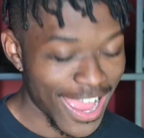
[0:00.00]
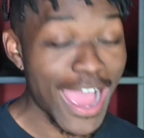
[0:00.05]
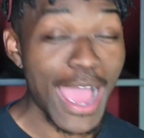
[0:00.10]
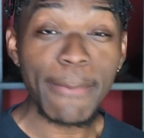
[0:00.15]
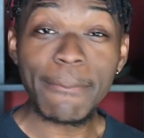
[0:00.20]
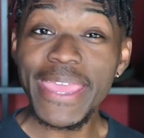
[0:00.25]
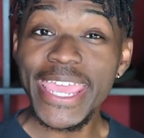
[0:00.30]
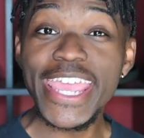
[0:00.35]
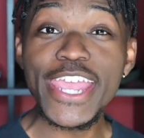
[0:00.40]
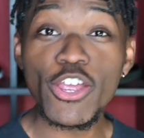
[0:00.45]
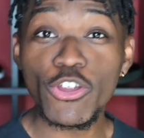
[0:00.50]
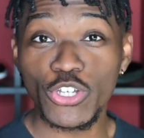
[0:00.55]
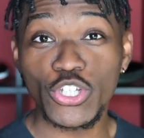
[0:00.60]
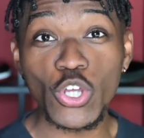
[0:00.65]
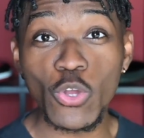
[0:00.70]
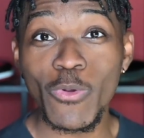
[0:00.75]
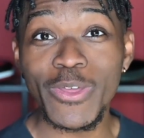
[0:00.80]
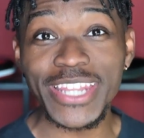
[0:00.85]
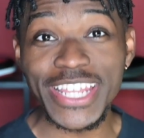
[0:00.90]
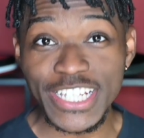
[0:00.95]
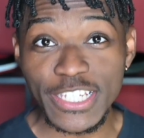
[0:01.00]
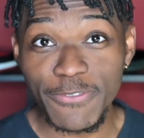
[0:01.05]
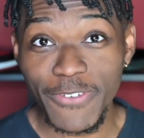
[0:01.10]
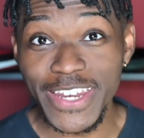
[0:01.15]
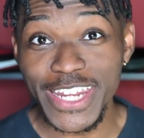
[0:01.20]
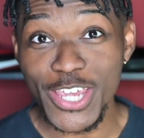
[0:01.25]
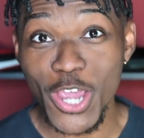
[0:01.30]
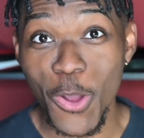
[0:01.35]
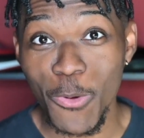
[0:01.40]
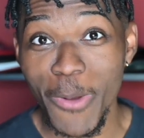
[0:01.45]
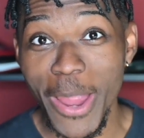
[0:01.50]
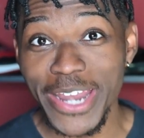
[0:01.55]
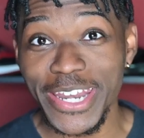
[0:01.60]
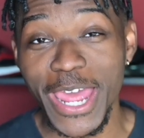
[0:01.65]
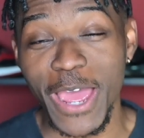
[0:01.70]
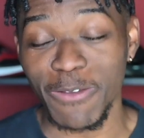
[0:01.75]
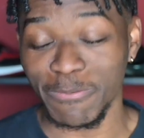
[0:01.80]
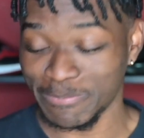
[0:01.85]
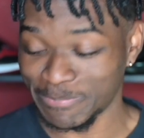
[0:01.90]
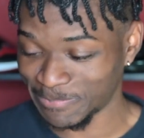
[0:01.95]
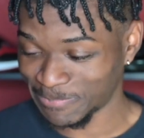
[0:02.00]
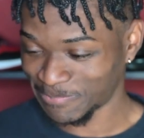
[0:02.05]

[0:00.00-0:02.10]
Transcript: I'm here doing this video right now.